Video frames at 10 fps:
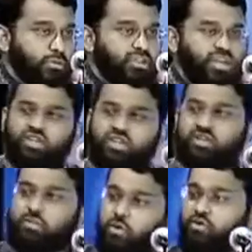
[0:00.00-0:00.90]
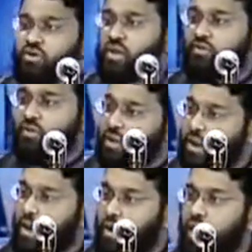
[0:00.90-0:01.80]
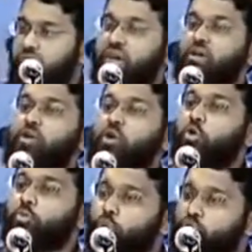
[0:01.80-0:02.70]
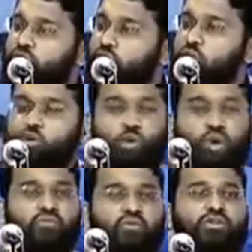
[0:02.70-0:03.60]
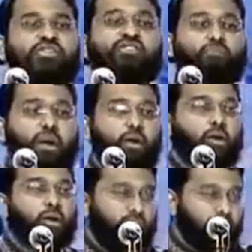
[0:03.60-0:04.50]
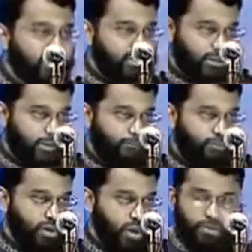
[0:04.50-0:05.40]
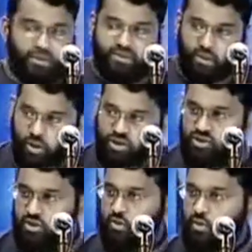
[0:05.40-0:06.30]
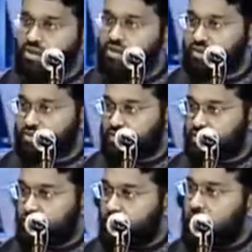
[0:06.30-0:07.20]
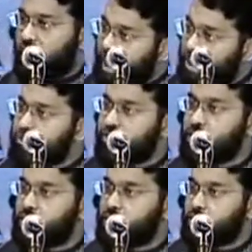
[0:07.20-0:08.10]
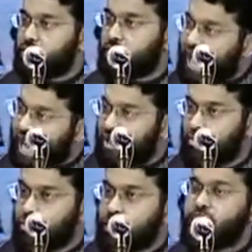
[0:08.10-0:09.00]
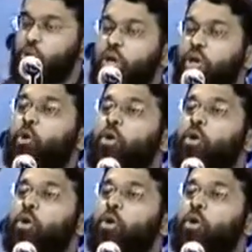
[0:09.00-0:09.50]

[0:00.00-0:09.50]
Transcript: Such is the mercy of Allah that no person should ever despair of it. But the question arises, how then, how do we go